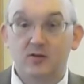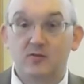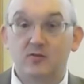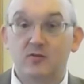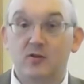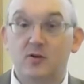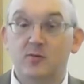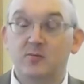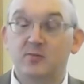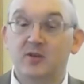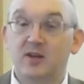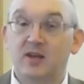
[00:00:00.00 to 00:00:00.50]

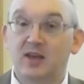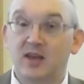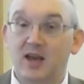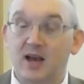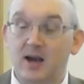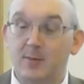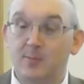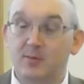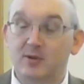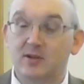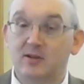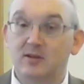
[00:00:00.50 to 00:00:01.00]
from the
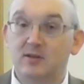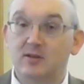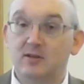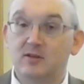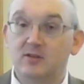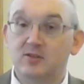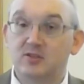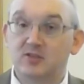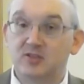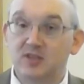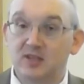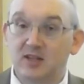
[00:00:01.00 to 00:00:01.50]
capital
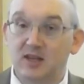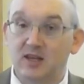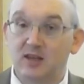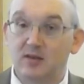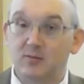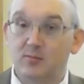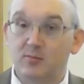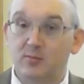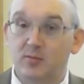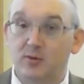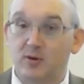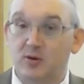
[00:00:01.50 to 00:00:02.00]
city,
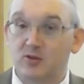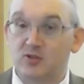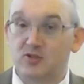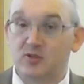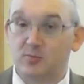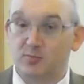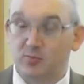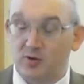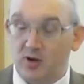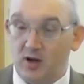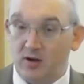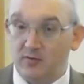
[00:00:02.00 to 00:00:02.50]
because the
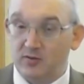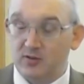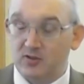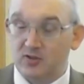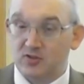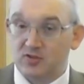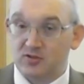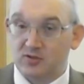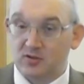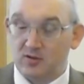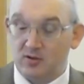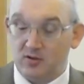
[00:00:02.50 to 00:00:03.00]
province
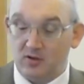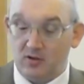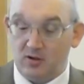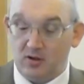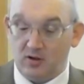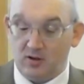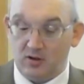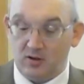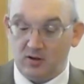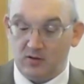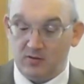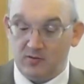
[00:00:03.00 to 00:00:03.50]

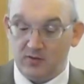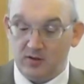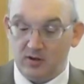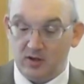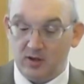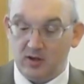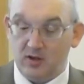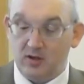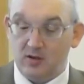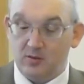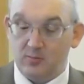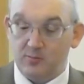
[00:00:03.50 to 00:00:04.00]
of
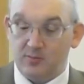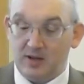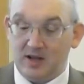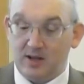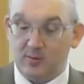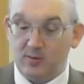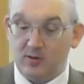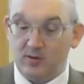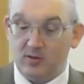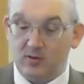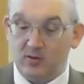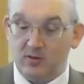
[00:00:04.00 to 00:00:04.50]

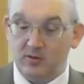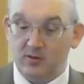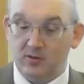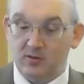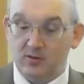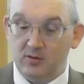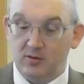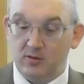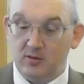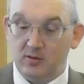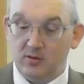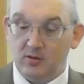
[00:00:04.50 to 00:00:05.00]
Babylon